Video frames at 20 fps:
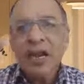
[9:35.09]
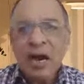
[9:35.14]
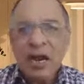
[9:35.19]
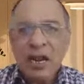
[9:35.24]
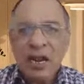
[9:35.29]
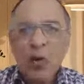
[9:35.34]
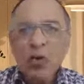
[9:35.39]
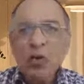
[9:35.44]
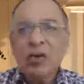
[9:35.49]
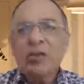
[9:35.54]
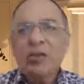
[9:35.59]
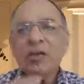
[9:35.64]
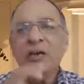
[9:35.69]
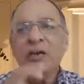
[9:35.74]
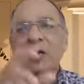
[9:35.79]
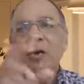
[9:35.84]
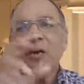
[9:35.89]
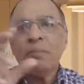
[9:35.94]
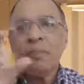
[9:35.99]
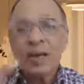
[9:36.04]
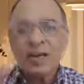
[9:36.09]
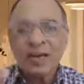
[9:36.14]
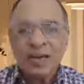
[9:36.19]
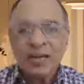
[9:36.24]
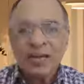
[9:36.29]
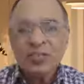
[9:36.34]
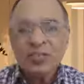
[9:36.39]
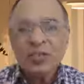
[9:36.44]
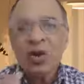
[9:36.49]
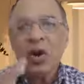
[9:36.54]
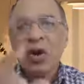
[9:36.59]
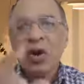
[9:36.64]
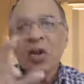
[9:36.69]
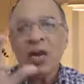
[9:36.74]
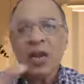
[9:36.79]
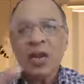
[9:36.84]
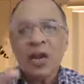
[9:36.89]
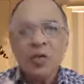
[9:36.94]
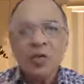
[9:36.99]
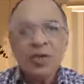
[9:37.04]
around the buttocks or
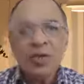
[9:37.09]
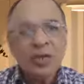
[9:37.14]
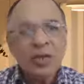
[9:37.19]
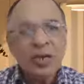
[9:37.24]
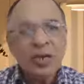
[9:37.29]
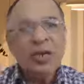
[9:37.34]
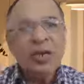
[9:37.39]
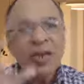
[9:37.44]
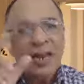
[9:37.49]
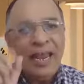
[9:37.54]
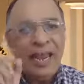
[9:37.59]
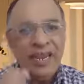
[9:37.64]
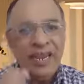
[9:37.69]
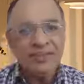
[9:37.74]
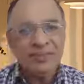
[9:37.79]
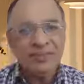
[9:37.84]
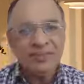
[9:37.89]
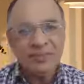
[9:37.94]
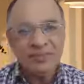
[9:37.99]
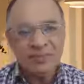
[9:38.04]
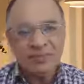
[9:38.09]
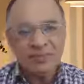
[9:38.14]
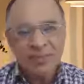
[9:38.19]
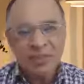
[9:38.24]
around the legs.